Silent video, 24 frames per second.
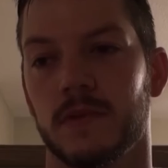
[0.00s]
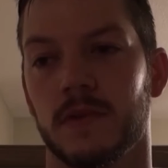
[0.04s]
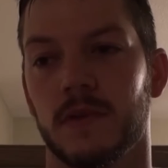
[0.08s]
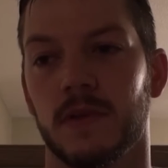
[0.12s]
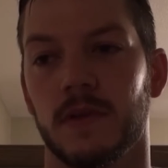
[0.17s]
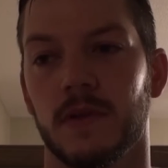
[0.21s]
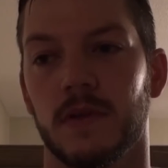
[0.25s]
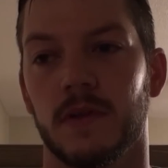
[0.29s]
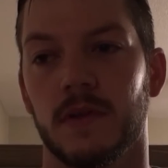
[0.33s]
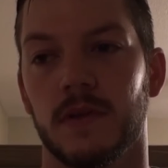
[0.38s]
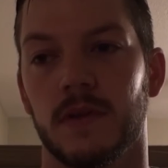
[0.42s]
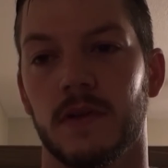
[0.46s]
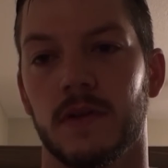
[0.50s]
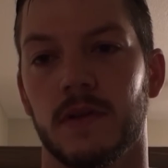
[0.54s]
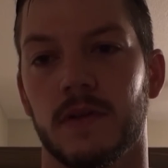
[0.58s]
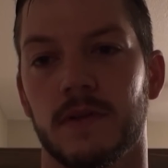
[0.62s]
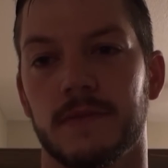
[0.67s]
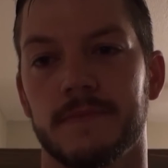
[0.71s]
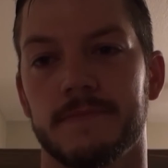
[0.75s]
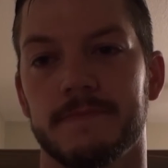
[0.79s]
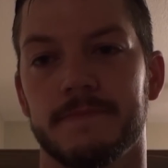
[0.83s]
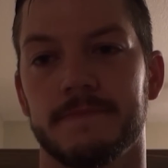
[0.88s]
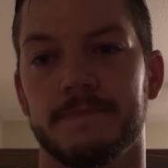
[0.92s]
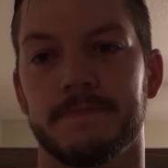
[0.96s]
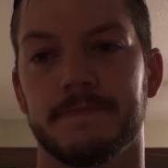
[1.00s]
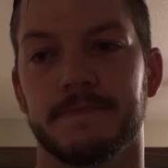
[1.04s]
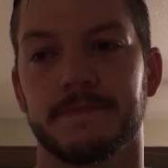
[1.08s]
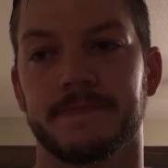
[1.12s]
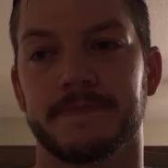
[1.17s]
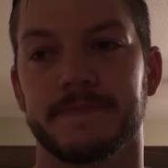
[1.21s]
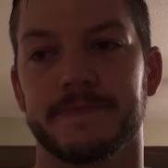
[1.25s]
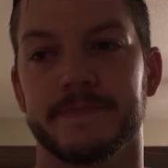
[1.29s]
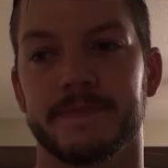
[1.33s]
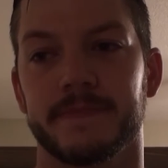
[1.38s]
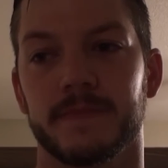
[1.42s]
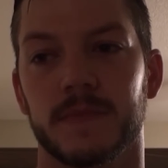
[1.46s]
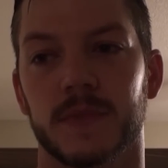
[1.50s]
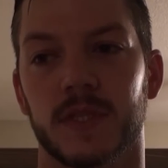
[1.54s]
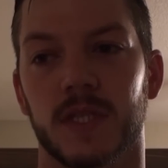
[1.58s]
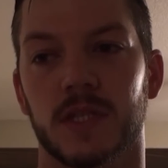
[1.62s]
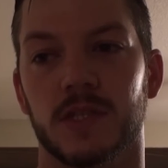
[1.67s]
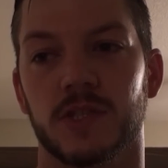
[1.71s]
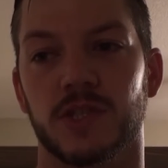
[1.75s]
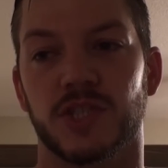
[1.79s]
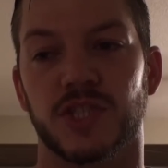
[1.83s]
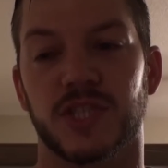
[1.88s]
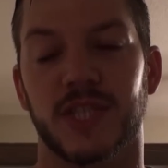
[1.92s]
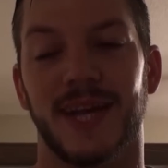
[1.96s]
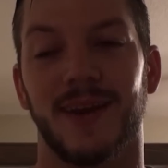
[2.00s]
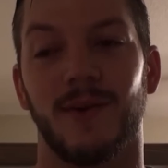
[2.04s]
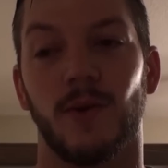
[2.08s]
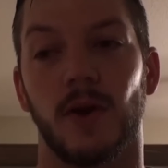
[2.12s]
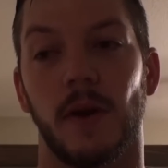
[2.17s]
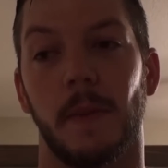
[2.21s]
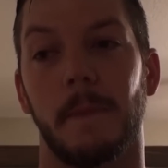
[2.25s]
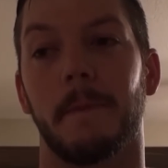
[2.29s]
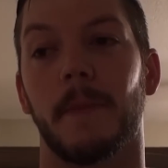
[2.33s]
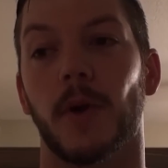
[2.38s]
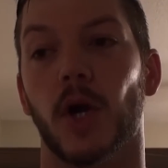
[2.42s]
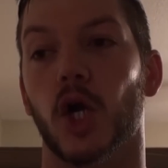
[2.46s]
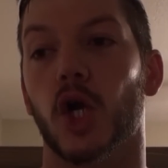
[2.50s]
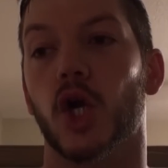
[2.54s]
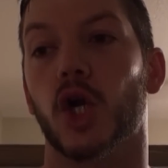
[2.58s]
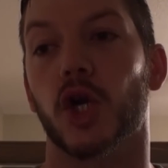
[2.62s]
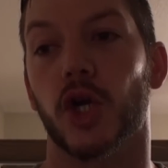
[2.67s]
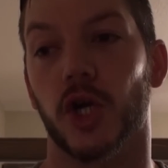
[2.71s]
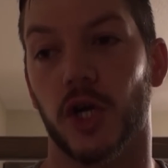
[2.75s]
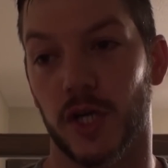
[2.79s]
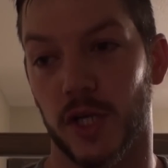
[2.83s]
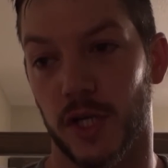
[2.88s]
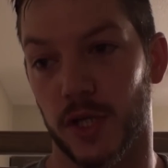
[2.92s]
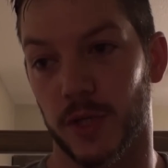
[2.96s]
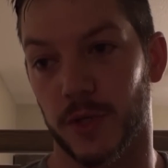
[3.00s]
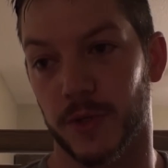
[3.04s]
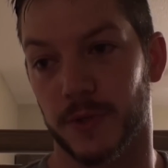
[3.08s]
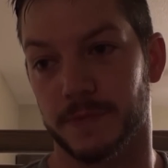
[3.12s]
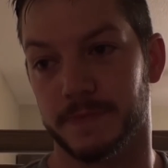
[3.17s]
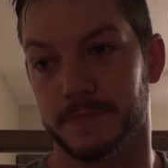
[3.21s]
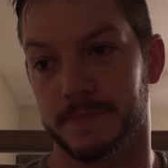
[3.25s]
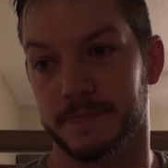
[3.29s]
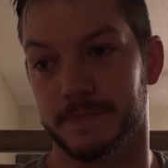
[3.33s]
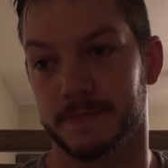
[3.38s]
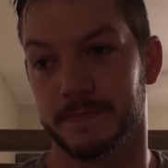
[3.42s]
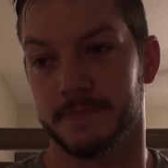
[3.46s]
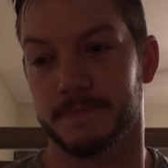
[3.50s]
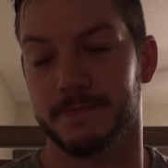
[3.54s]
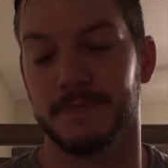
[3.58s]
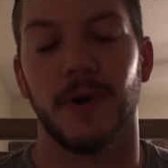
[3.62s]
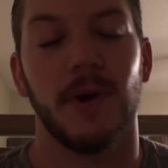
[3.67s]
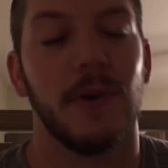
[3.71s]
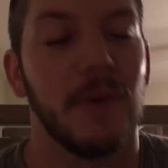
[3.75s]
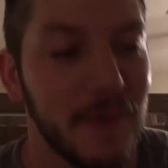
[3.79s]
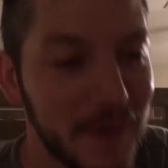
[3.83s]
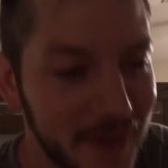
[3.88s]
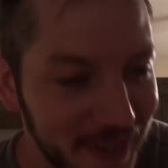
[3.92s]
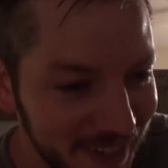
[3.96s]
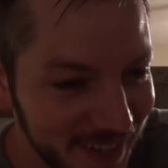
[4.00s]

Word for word: We're not talking about killing people. Just say I want to murder you. Oh.